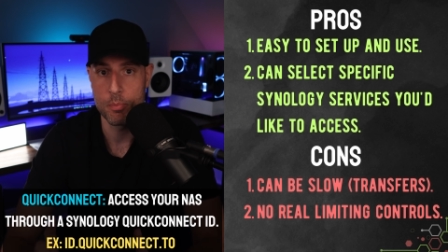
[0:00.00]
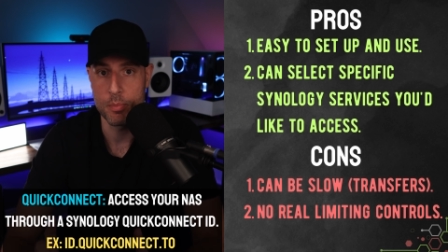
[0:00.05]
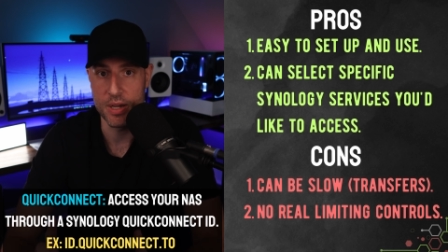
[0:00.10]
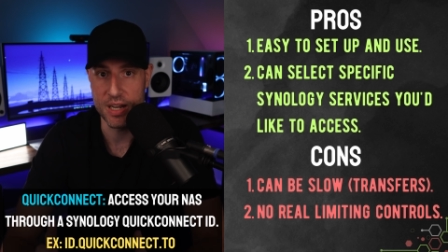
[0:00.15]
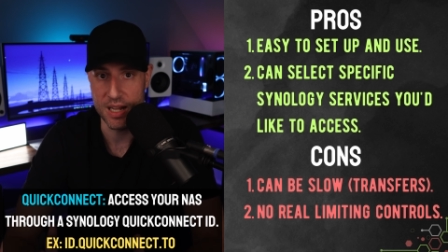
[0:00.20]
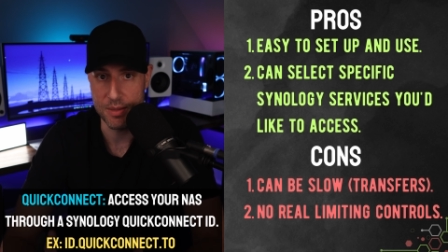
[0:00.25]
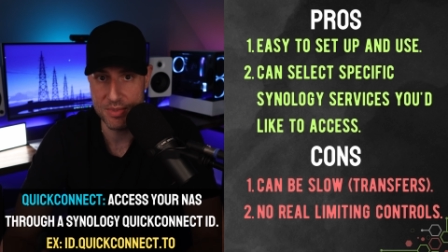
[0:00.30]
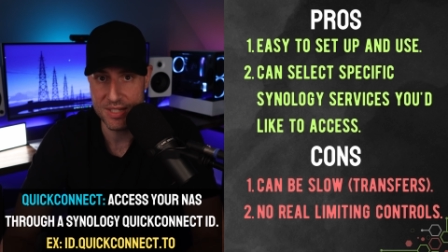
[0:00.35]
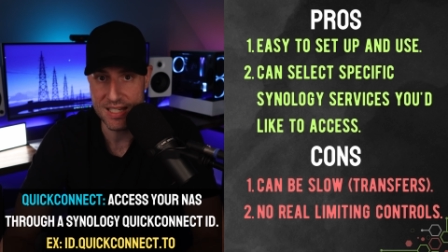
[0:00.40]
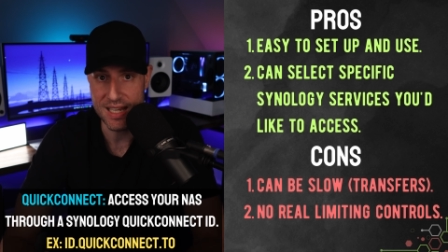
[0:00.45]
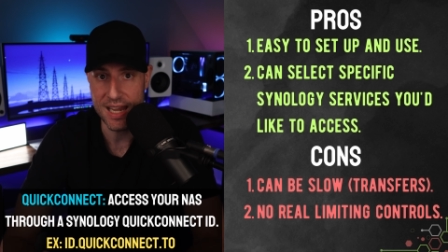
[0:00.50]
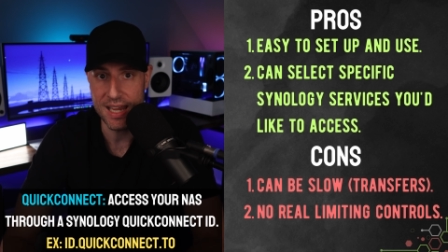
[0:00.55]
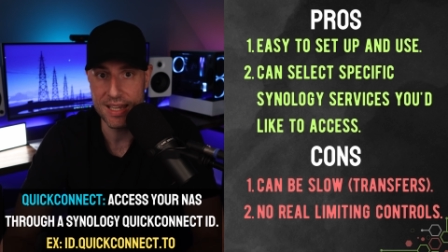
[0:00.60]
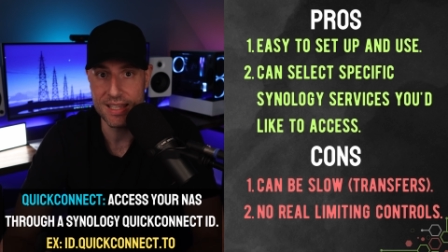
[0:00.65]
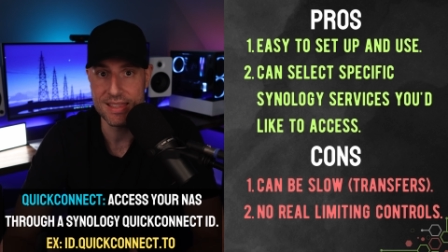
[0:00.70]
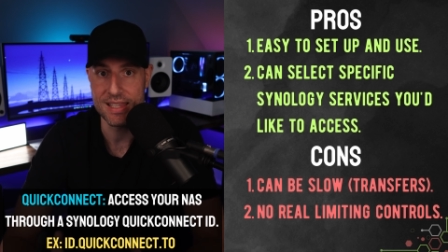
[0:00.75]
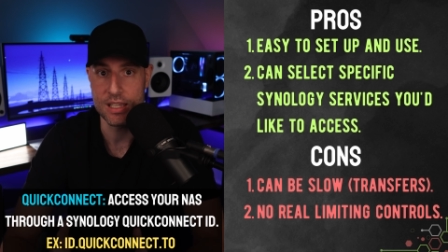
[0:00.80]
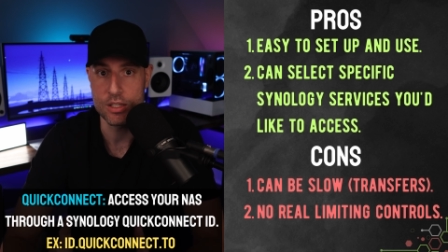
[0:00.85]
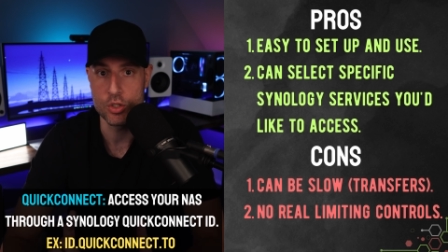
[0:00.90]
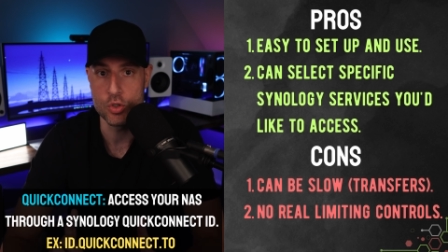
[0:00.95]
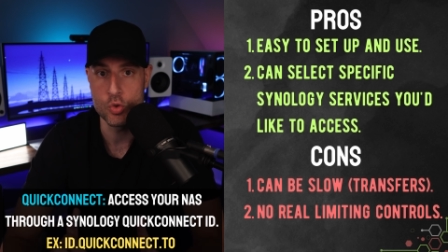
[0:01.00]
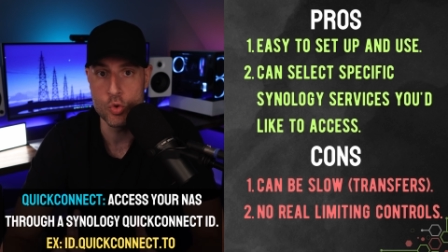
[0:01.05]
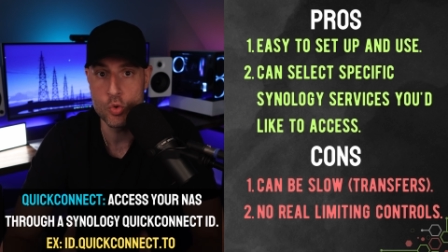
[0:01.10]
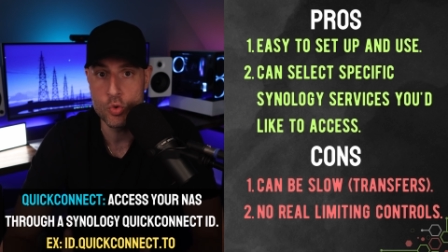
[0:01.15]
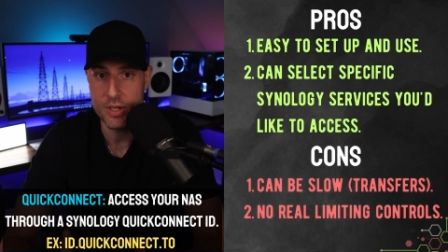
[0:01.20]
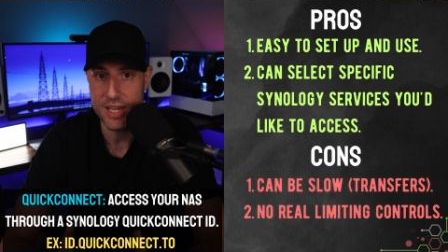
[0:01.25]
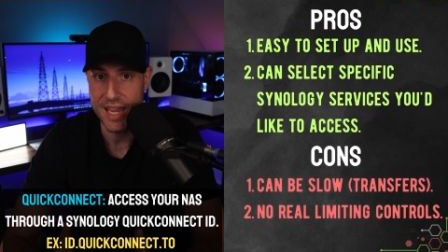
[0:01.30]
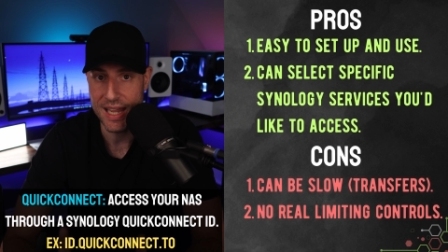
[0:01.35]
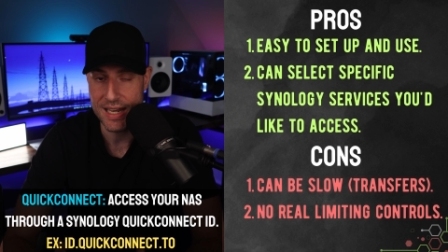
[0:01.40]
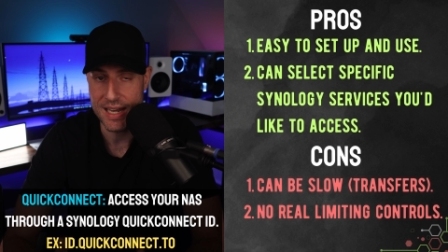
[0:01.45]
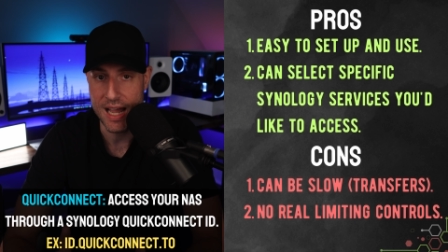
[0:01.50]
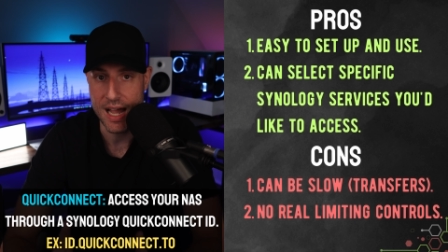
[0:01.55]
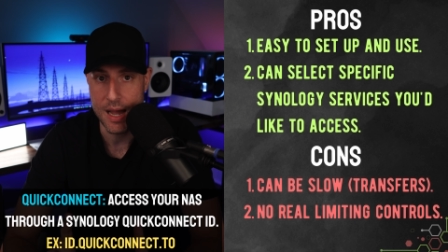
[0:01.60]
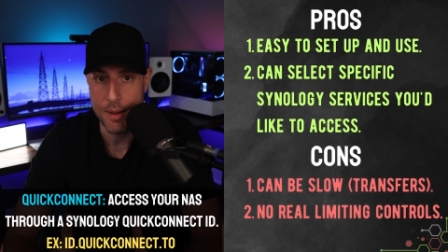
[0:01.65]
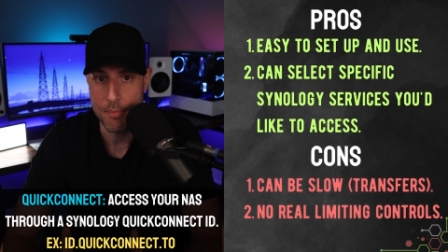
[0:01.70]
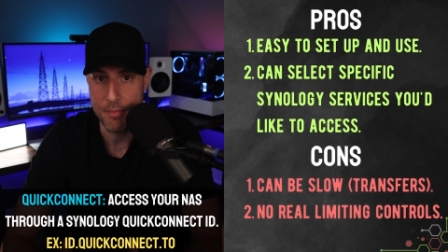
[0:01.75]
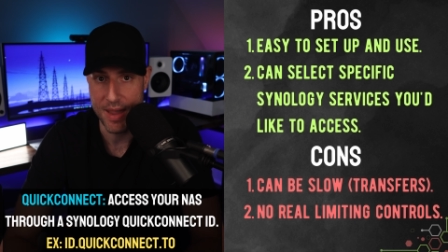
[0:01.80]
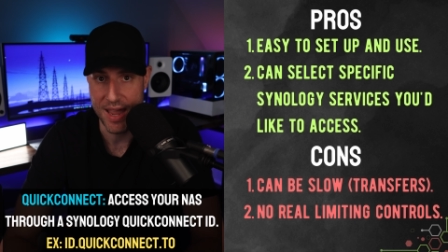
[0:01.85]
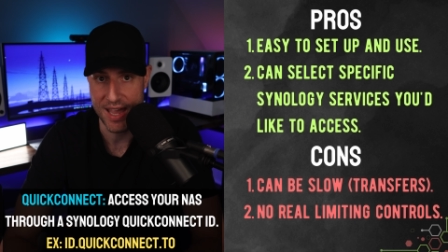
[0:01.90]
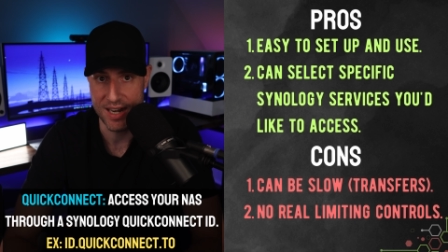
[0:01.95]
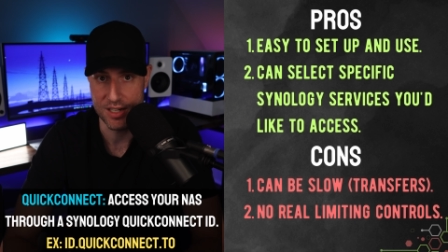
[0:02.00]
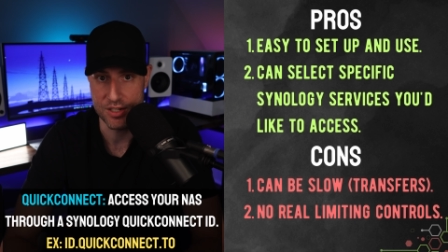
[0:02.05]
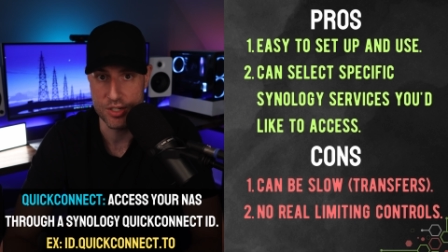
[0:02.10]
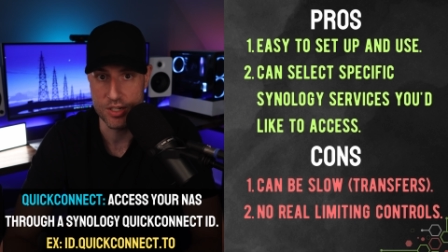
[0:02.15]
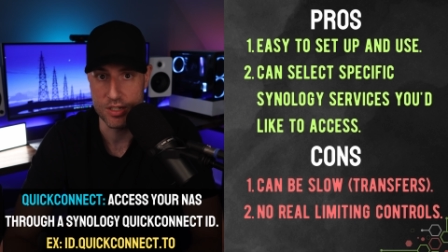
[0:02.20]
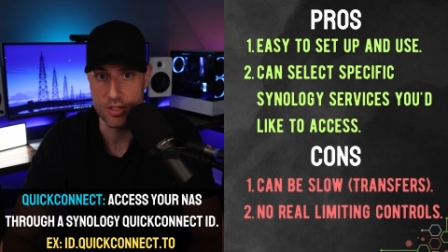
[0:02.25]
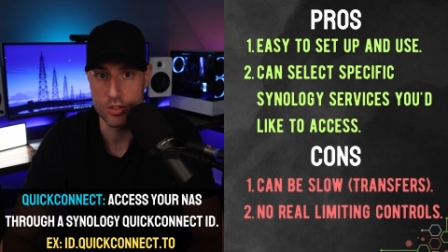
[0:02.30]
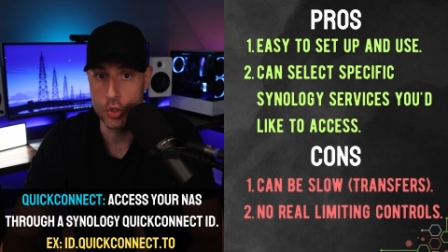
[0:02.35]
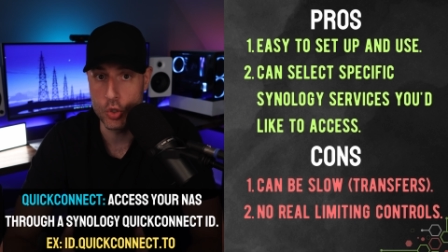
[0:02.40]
But I'm saying that you cannot manage it.